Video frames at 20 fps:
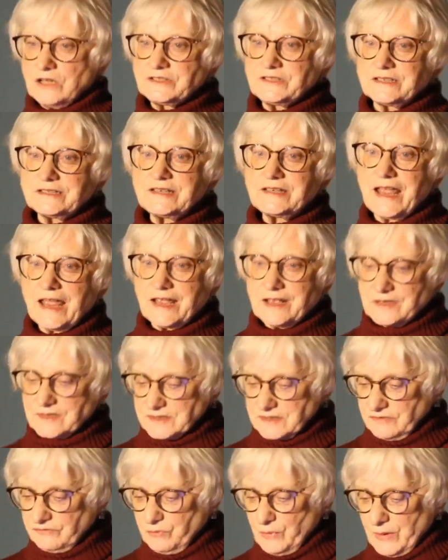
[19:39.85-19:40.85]

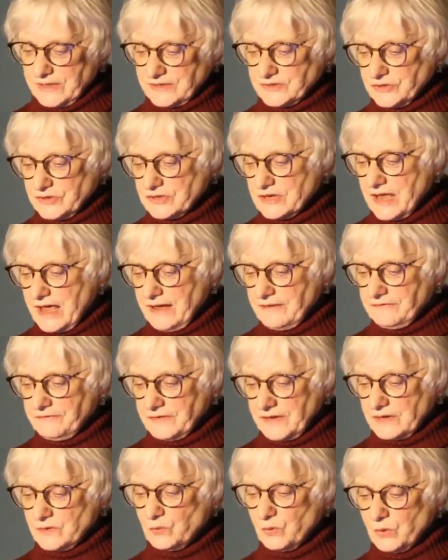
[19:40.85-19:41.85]
details of Western life
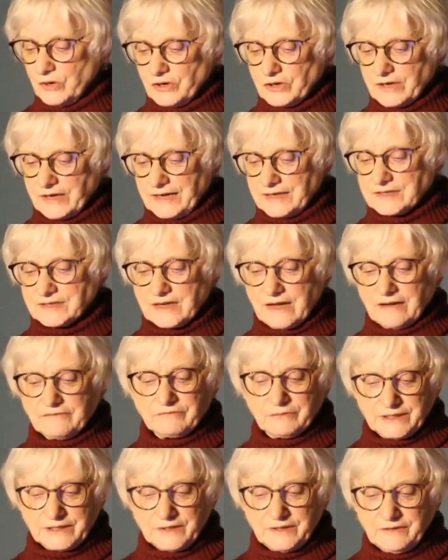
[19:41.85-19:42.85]
and work as I've
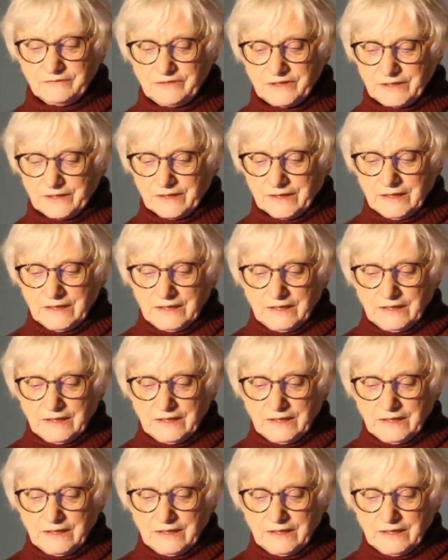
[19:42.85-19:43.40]
written of it,